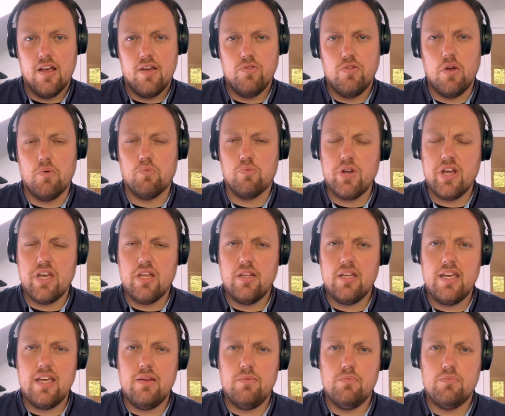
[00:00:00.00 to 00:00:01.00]
that
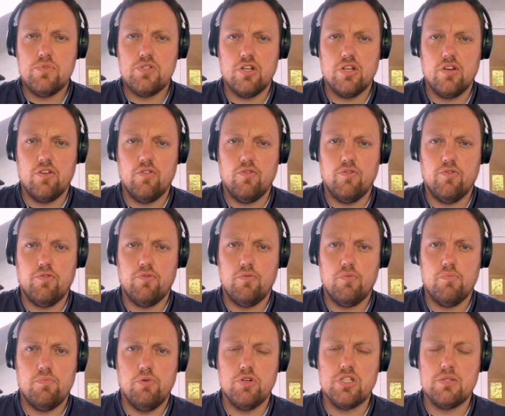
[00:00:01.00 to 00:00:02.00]
really sort of
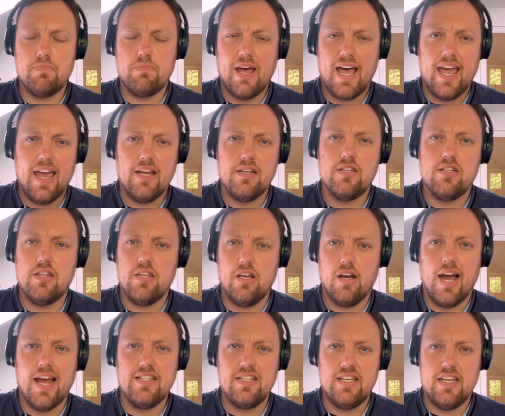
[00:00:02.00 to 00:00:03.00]
puts paid to the
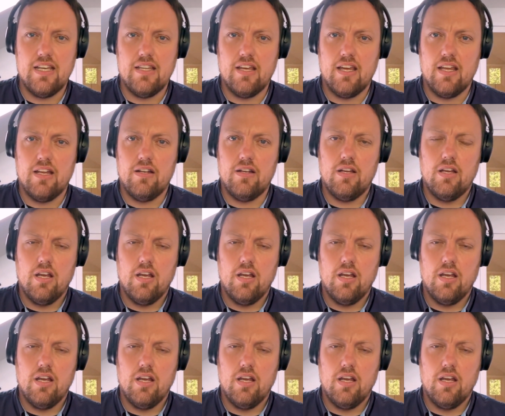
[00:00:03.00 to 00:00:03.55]
idea that